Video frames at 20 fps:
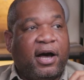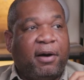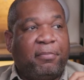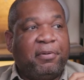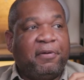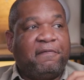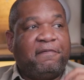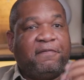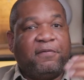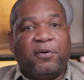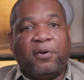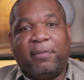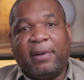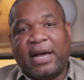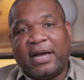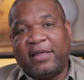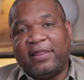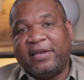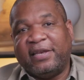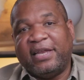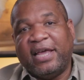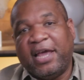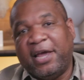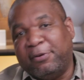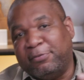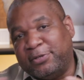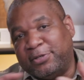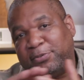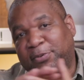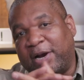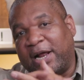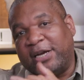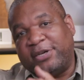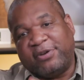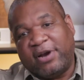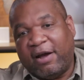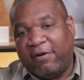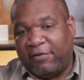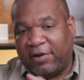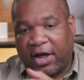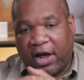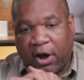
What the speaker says: before, back in the day, it was when I traveled,